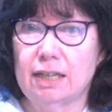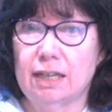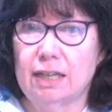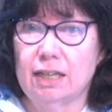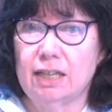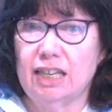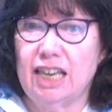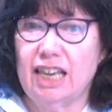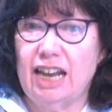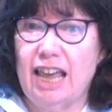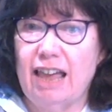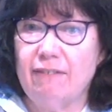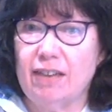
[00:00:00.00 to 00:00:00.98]
You can't
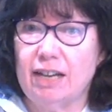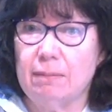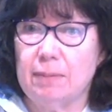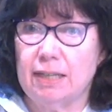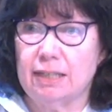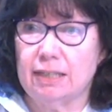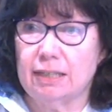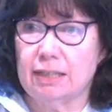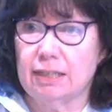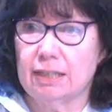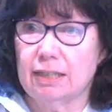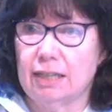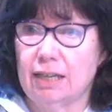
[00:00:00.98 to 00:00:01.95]
have enemies
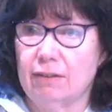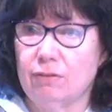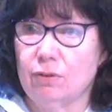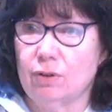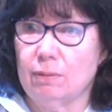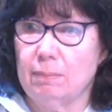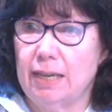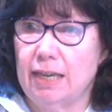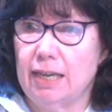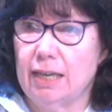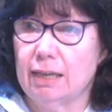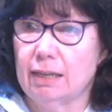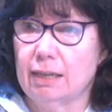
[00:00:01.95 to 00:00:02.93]
if you're in
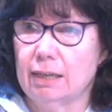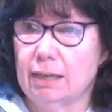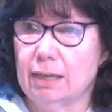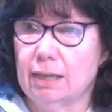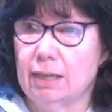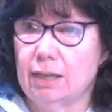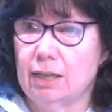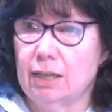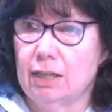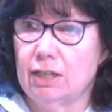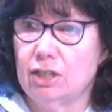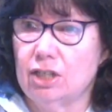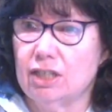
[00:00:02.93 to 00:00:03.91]
me.
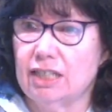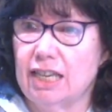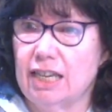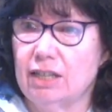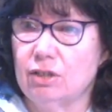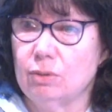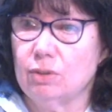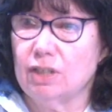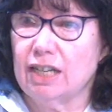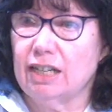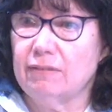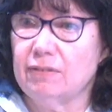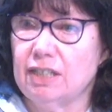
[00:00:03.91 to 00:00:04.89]
You just can't do it. You've got
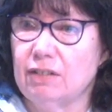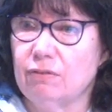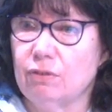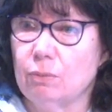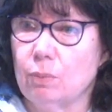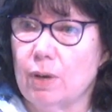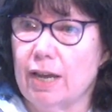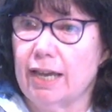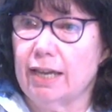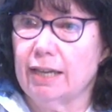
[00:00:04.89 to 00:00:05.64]
to live a different way.